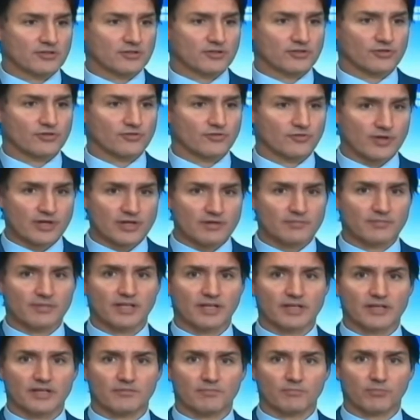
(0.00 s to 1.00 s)
Calling for
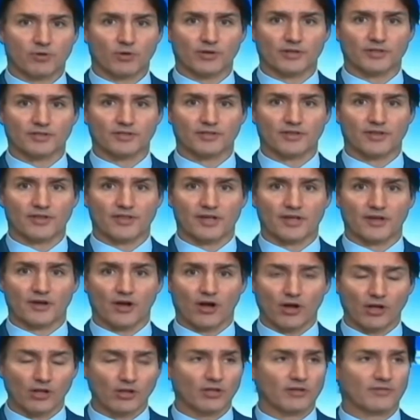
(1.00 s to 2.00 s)
continued
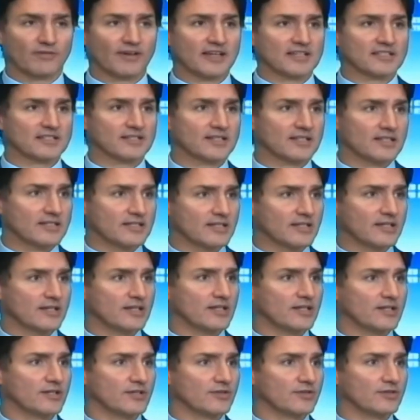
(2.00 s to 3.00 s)
engagement,
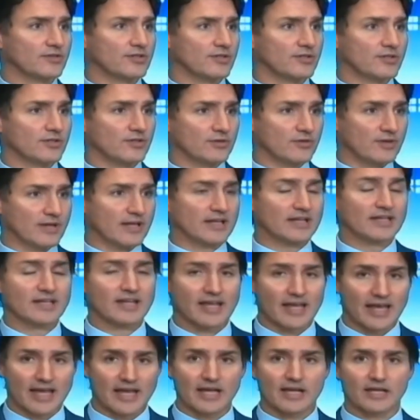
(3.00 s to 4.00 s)
Justin Trudeau
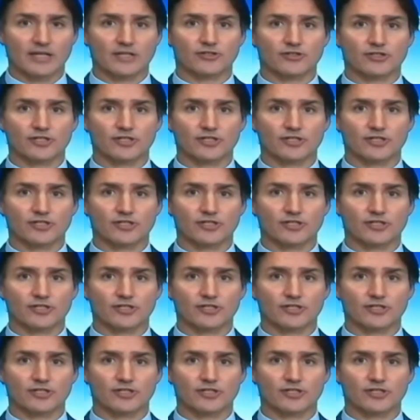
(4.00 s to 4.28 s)
softens his stand